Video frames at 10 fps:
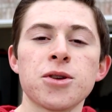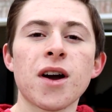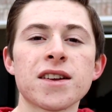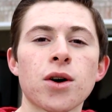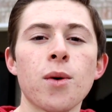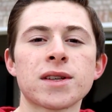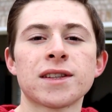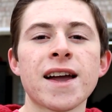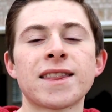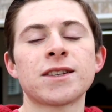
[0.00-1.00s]
But you guys always
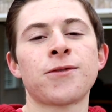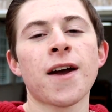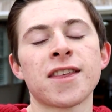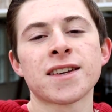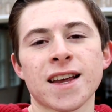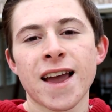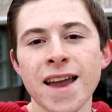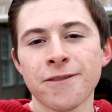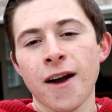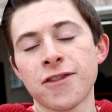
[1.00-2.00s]
like these 5 things I
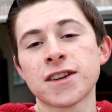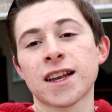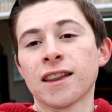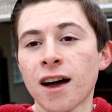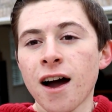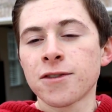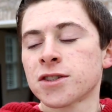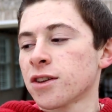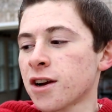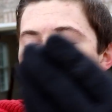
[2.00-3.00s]
hate, 5 things I love,
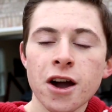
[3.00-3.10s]
so there you